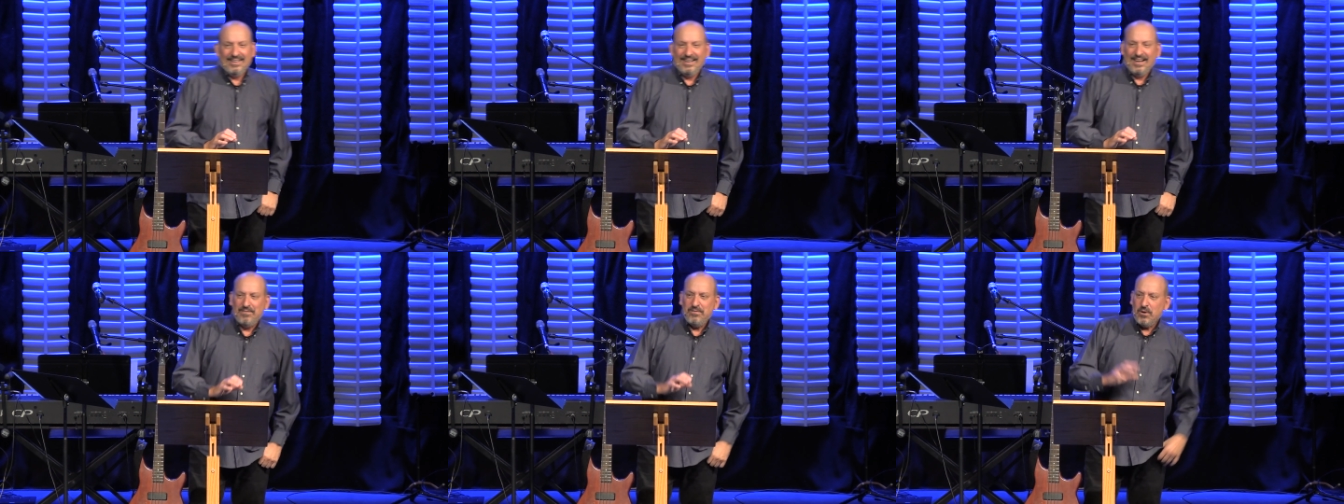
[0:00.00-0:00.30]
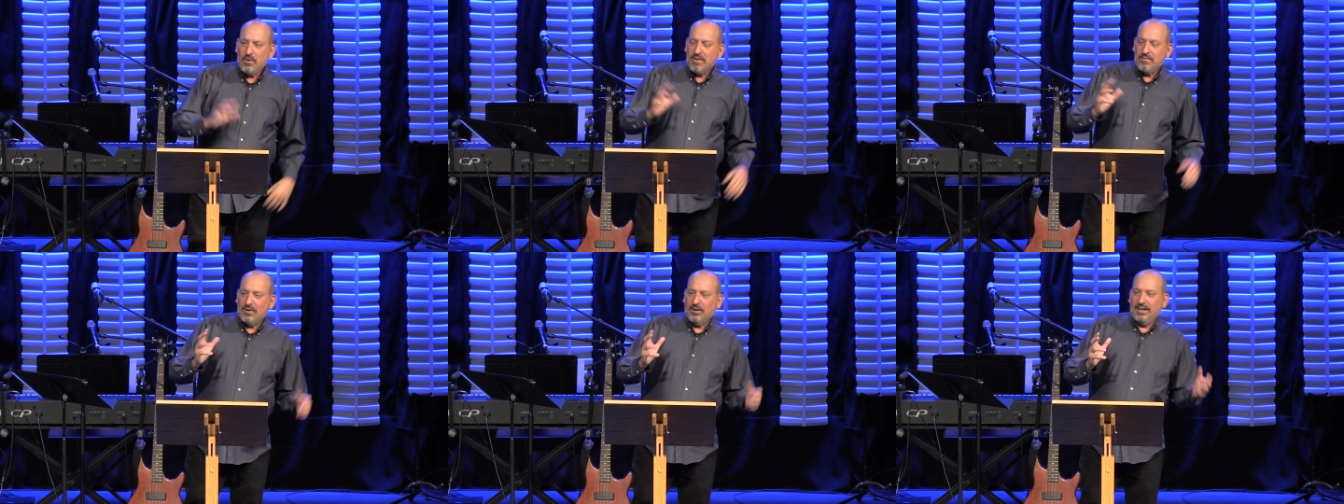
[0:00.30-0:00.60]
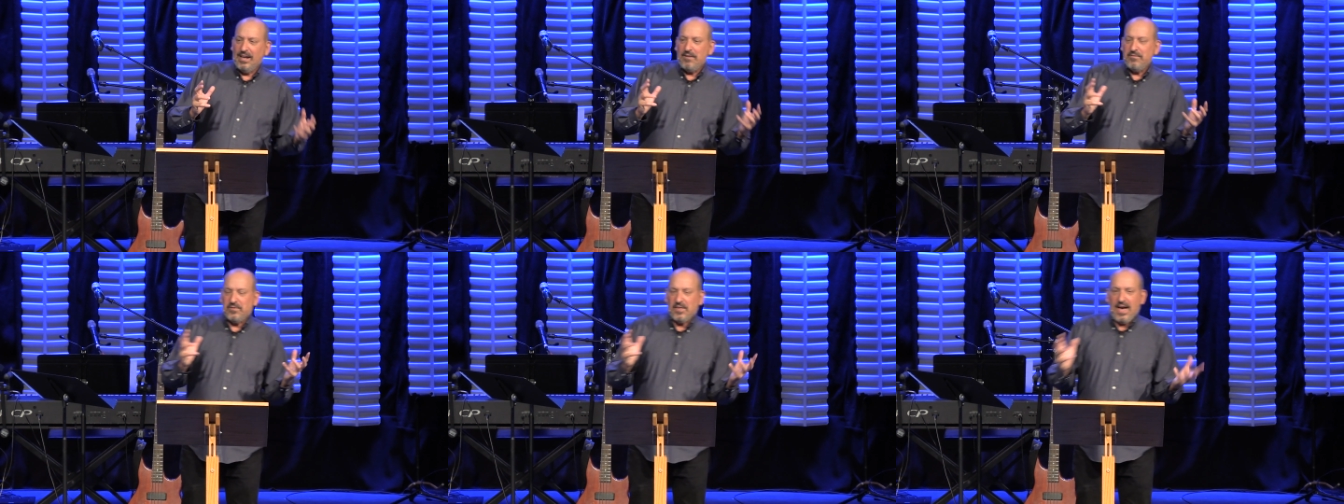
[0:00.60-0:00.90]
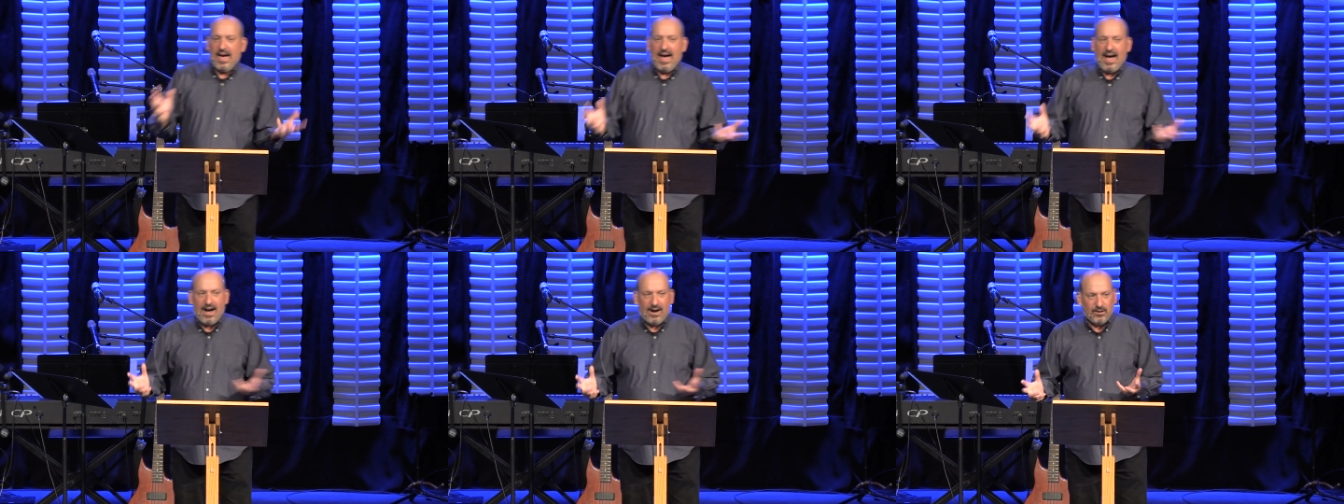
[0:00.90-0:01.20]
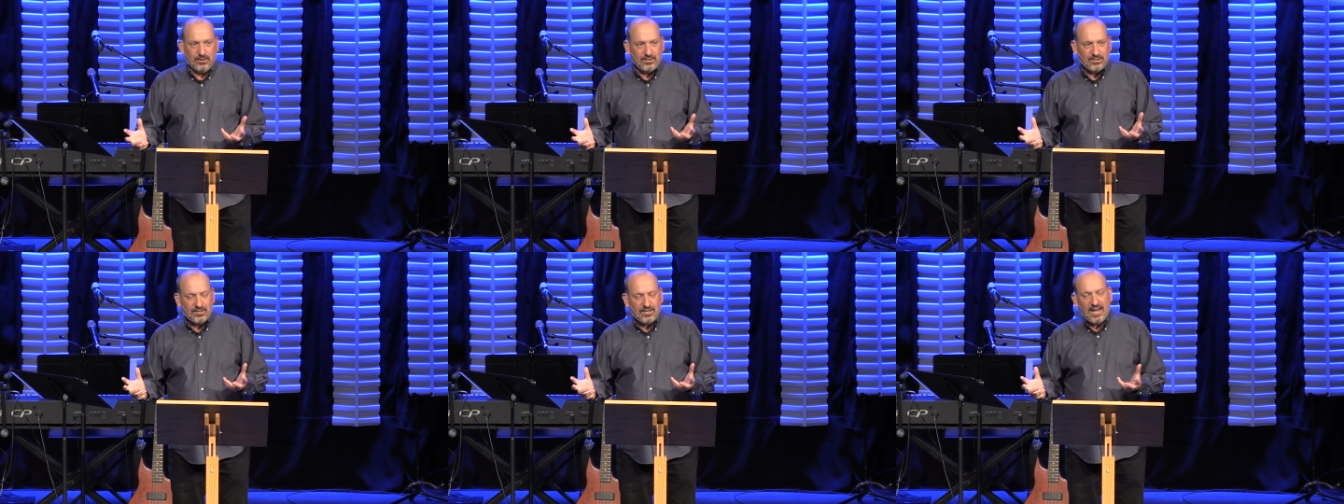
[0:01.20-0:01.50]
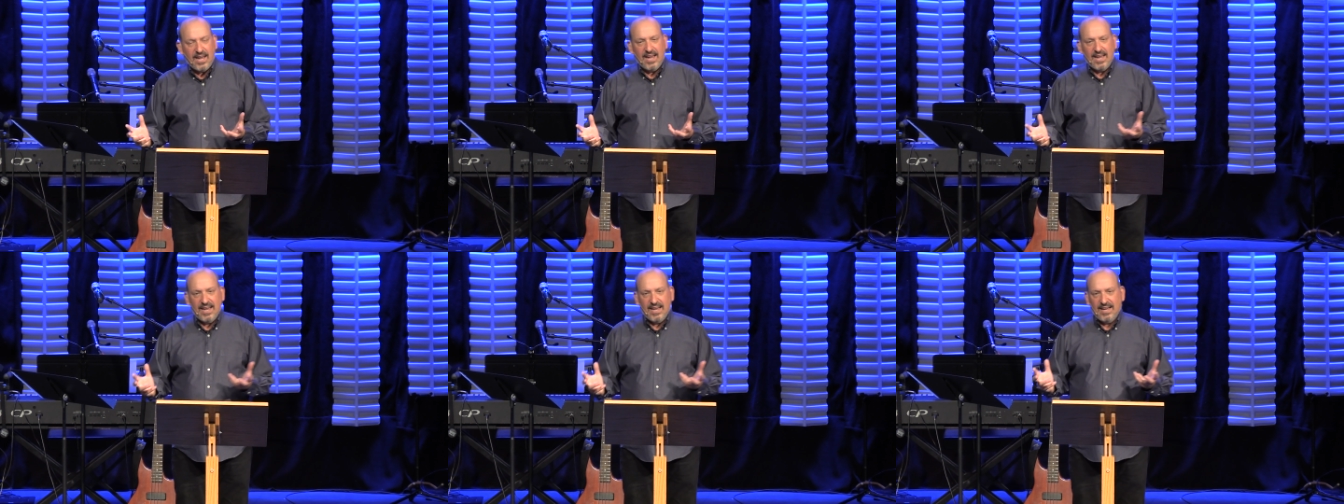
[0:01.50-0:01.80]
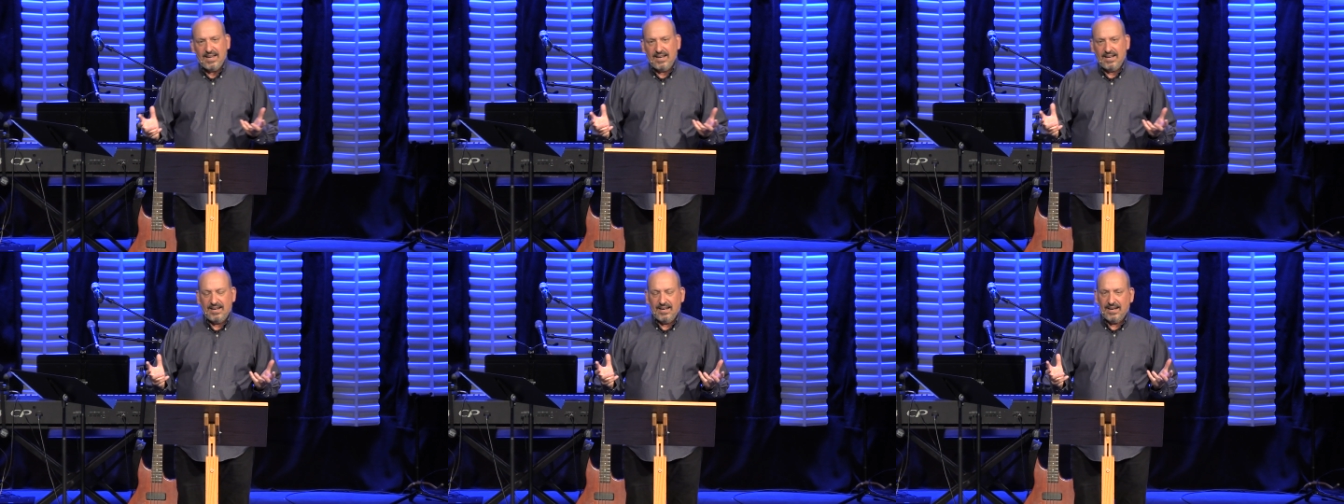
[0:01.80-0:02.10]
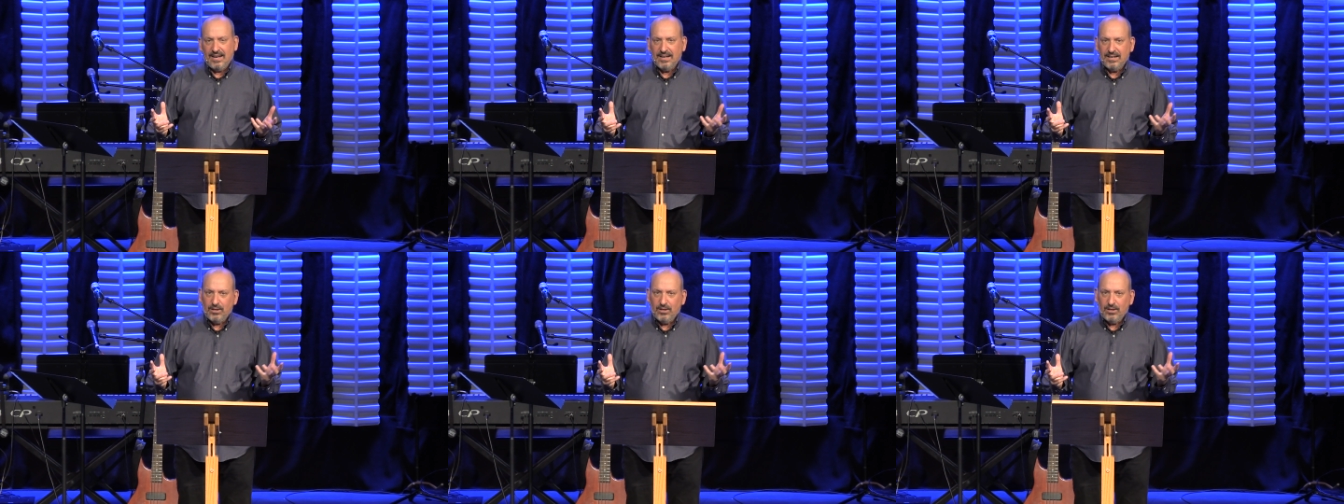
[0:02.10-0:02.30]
Have you ever left the house and uh,